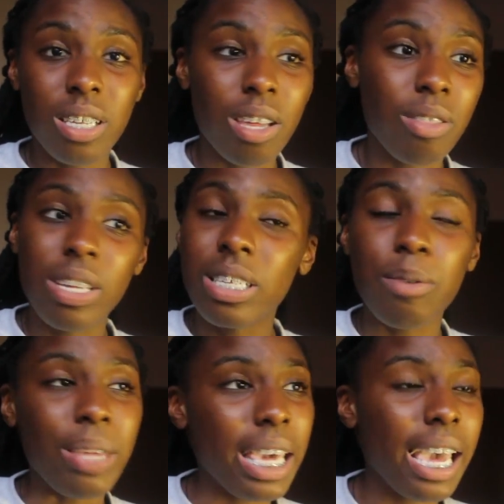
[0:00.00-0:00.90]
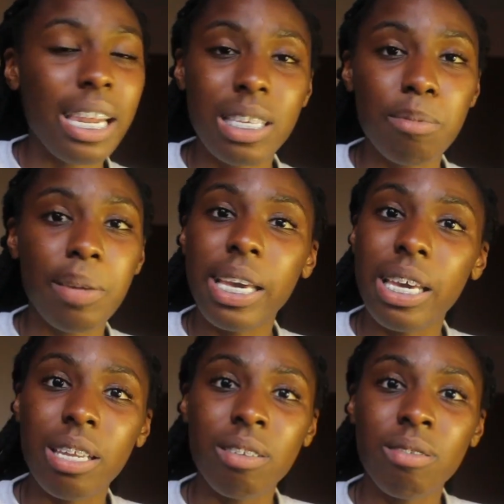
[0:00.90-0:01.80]
you know, things that we can't
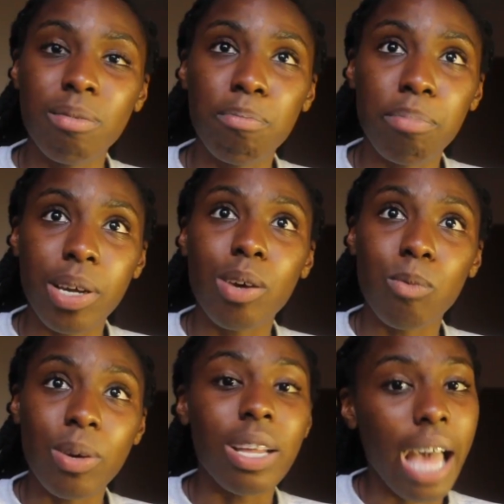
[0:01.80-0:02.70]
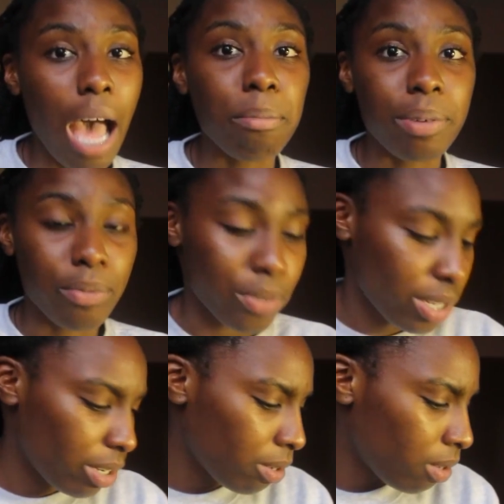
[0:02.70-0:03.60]
explain but will happen for
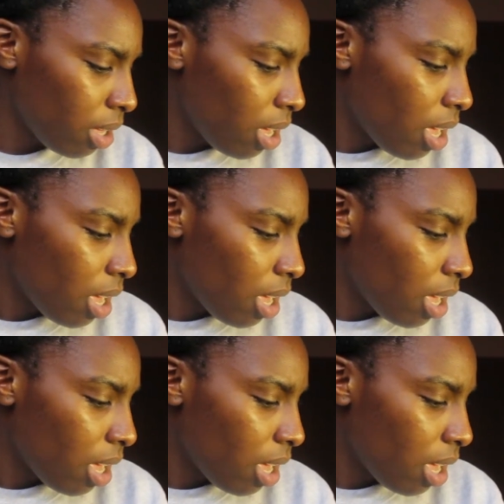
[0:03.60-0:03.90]
you.